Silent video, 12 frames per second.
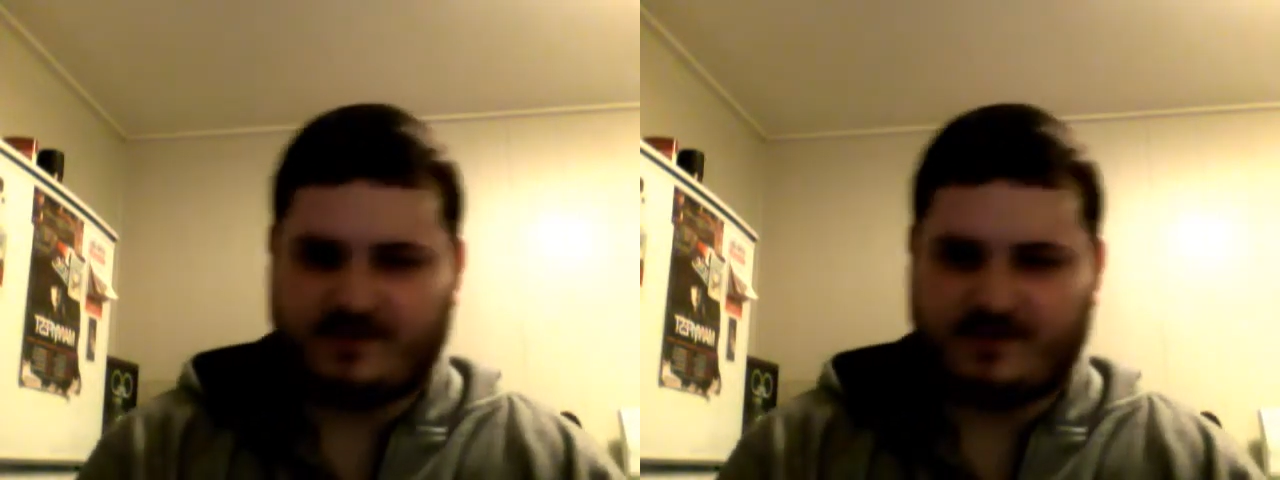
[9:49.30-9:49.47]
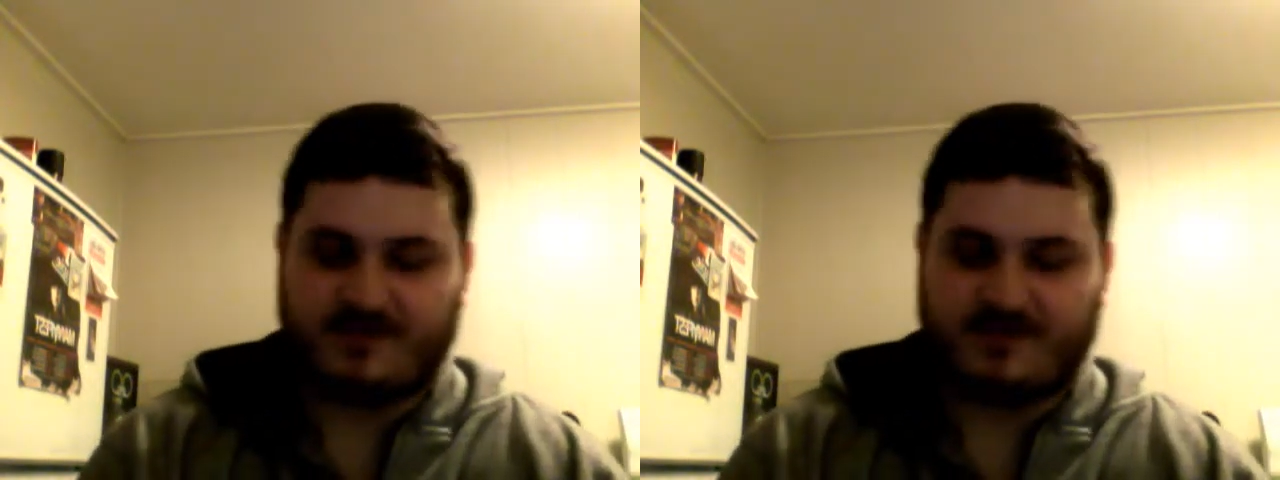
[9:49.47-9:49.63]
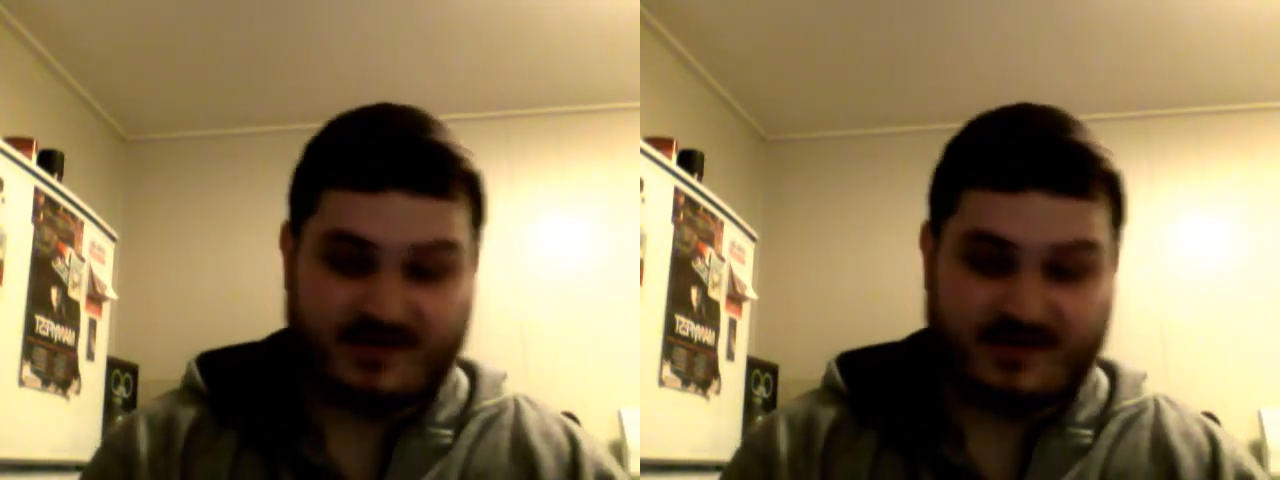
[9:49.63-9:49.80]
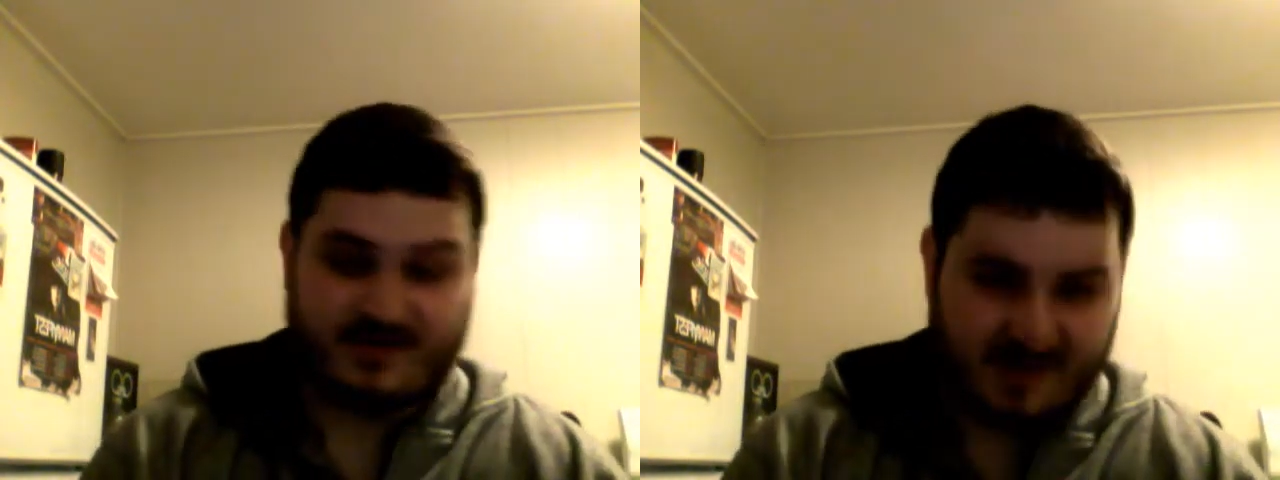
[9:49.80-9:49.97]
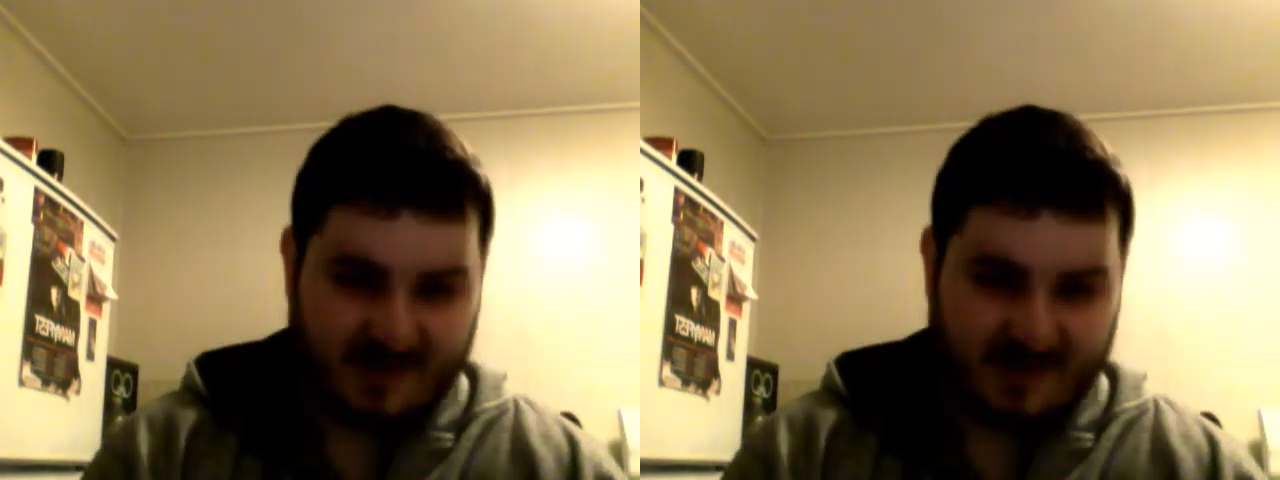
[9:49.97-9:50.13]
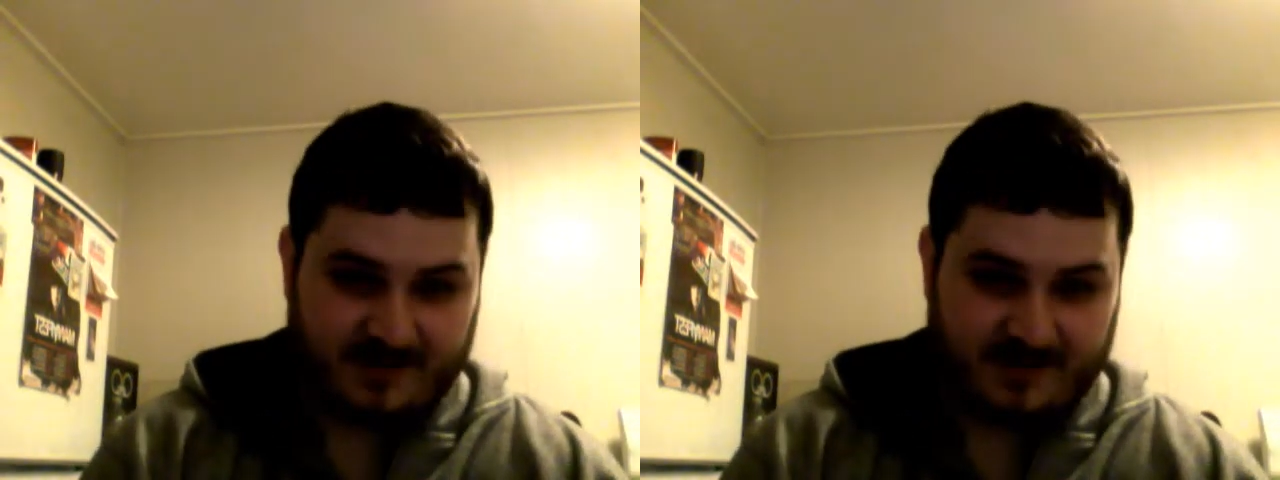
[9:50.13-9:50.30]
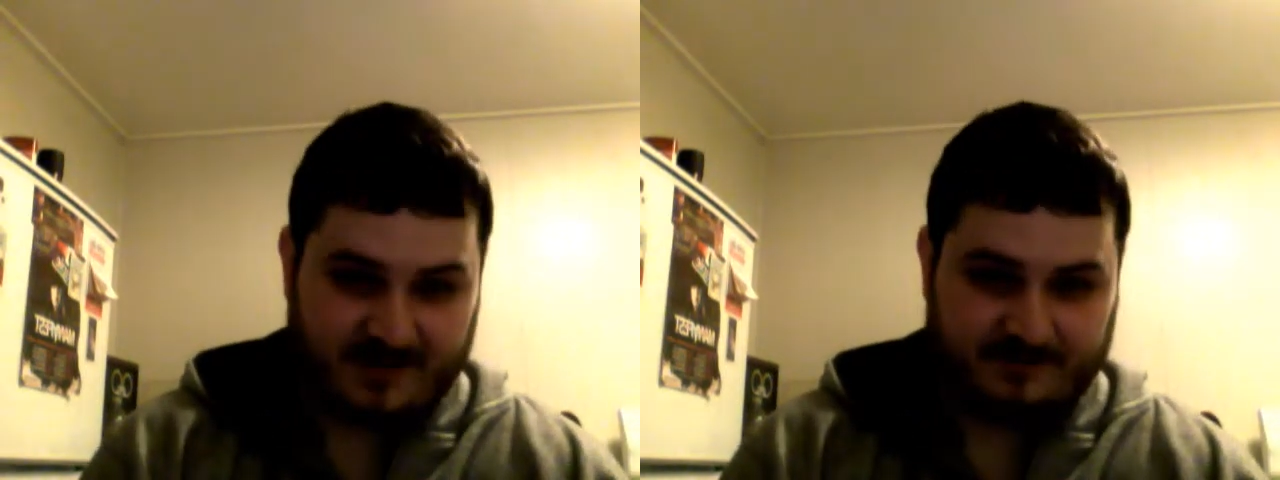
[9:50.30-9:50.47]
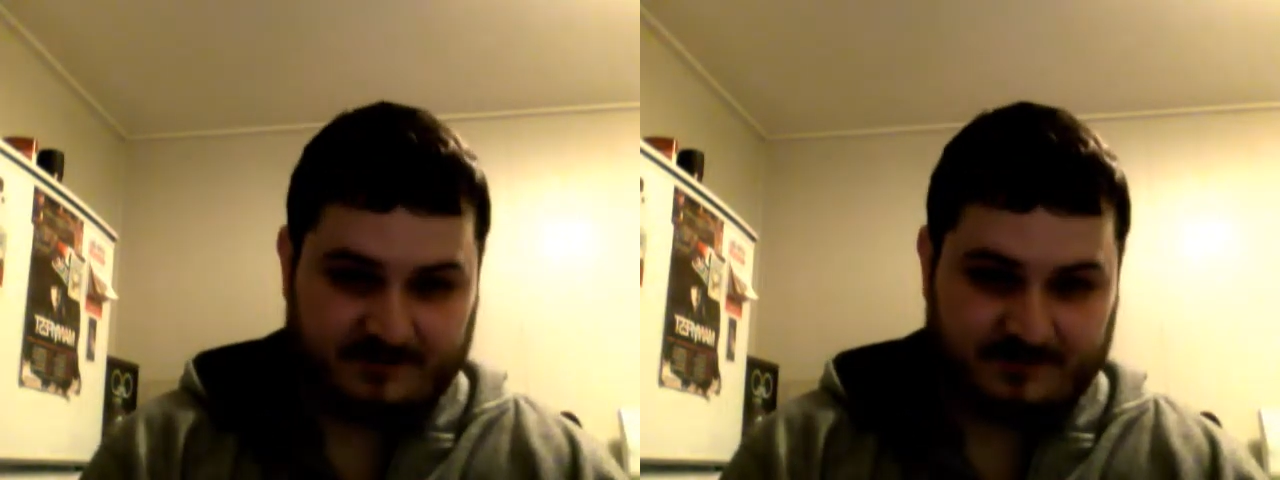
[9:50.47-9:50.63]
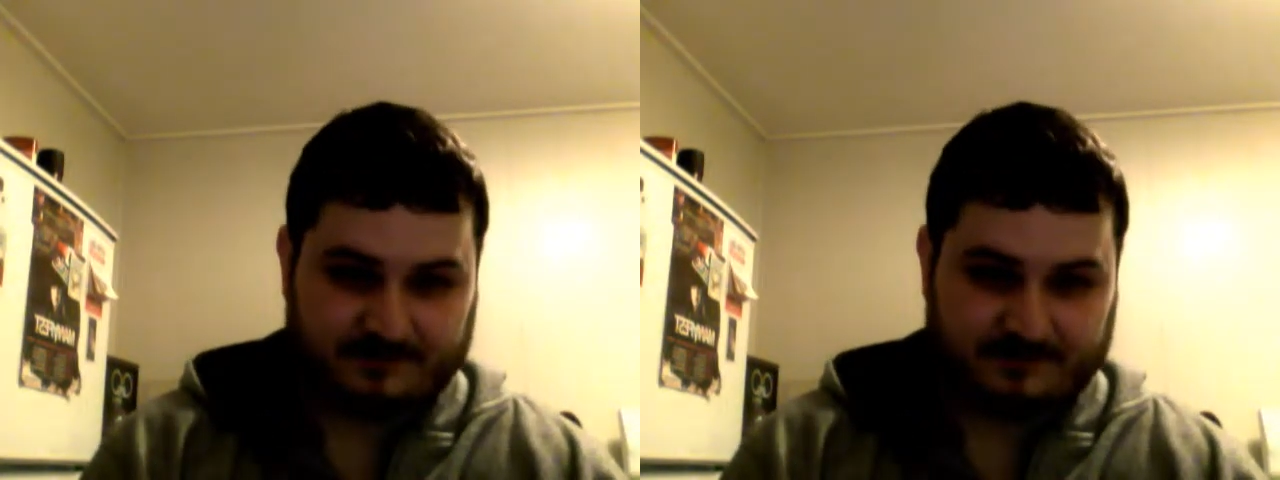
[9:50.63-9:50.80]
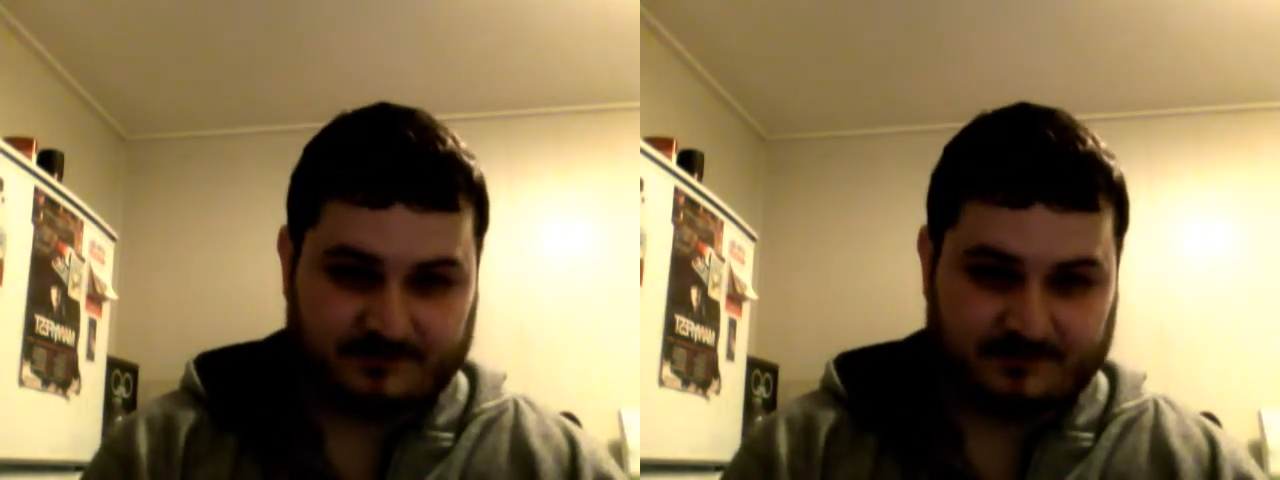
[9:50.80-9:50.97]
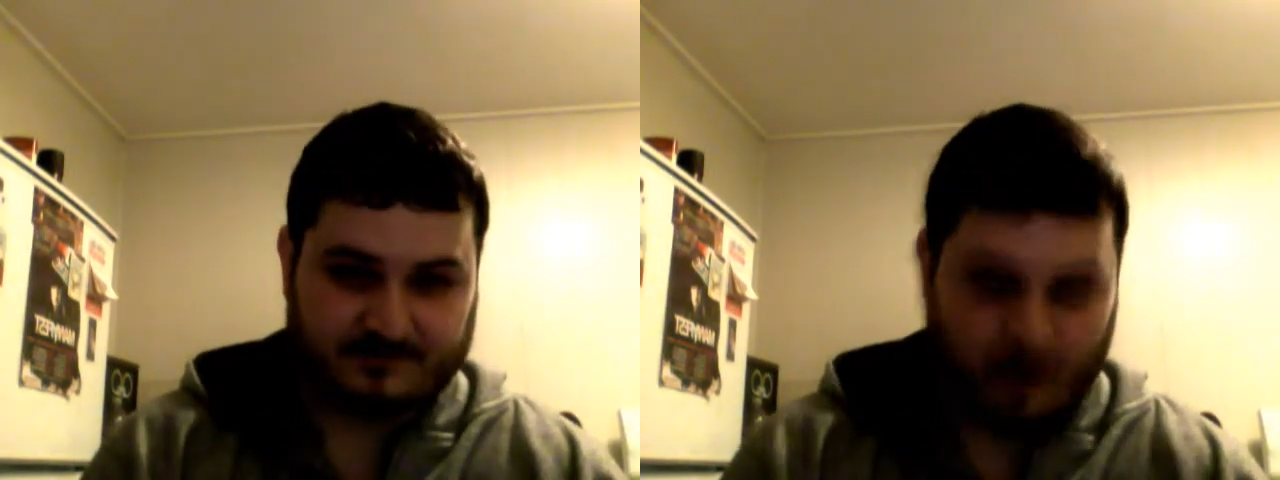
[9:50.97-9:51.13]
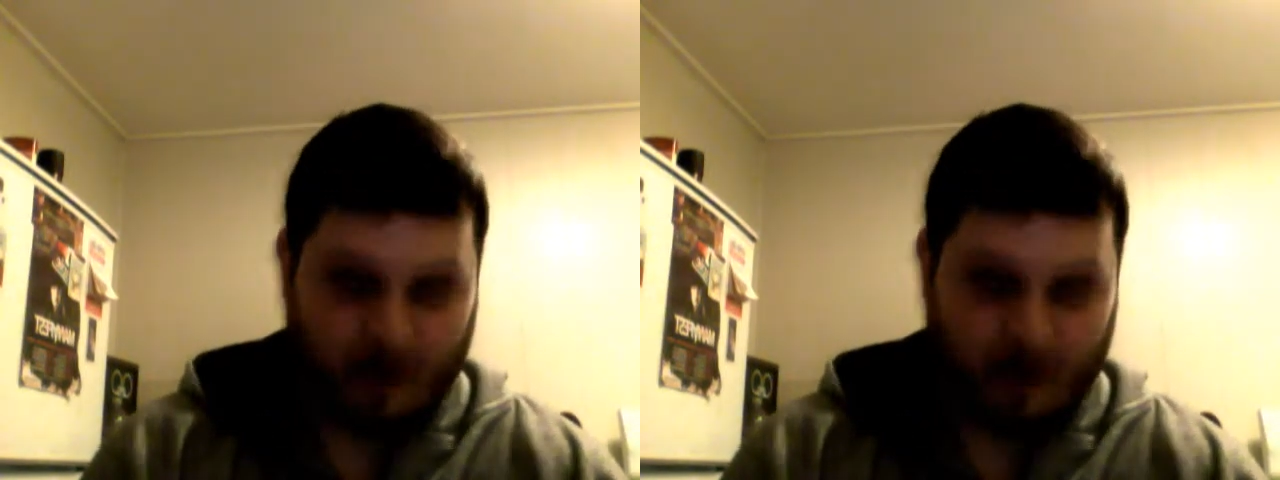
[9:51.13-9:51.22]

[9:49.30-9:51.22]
So they said, no